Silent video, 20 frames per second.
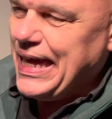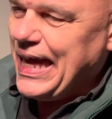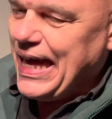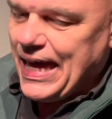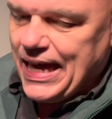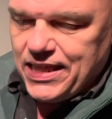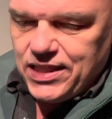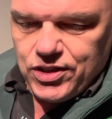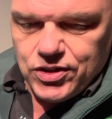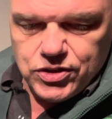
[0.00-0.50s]

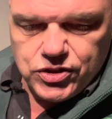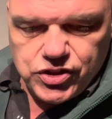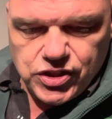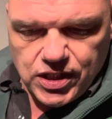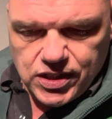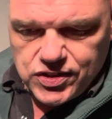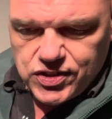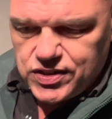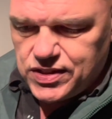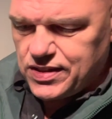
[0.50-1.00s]
and you
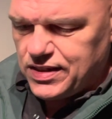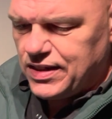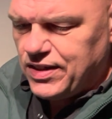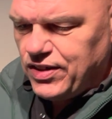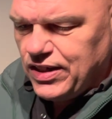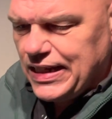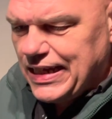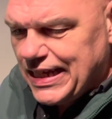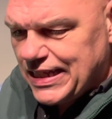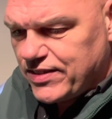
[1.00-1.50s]
just
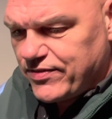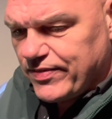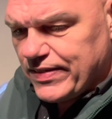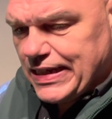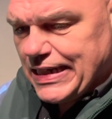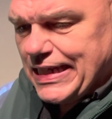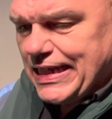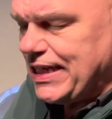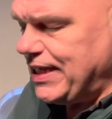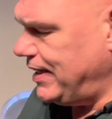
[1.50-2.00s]

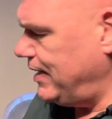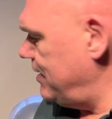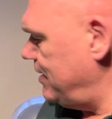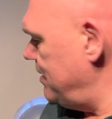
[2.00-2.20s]
literally,